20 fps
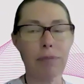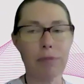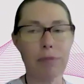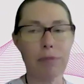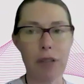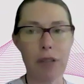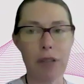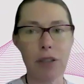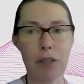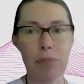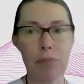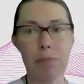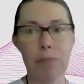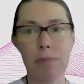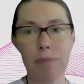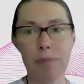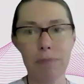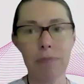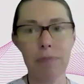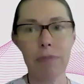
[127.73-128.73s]
It just
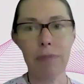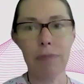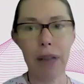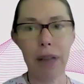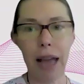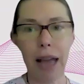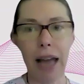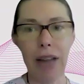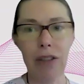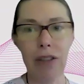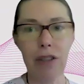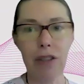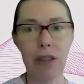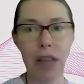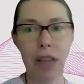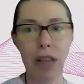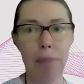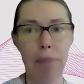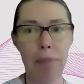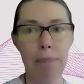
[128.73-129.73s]
adds to
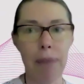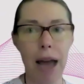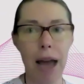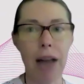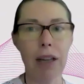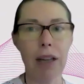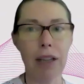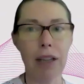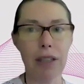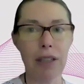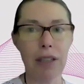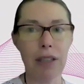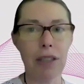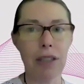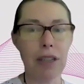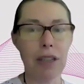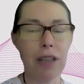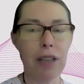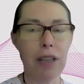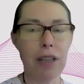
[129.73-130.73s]
that
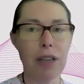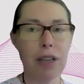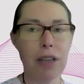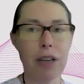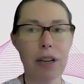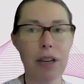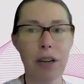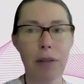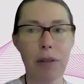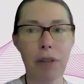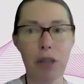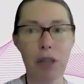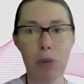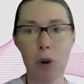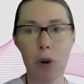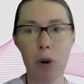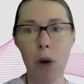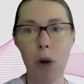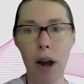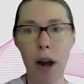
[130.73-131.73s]
balance that's
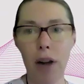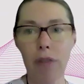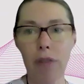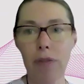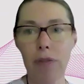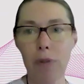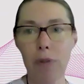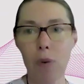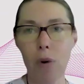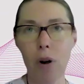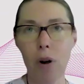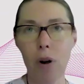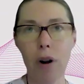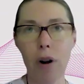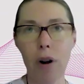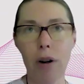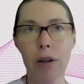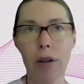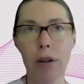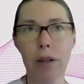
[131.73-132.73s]
required for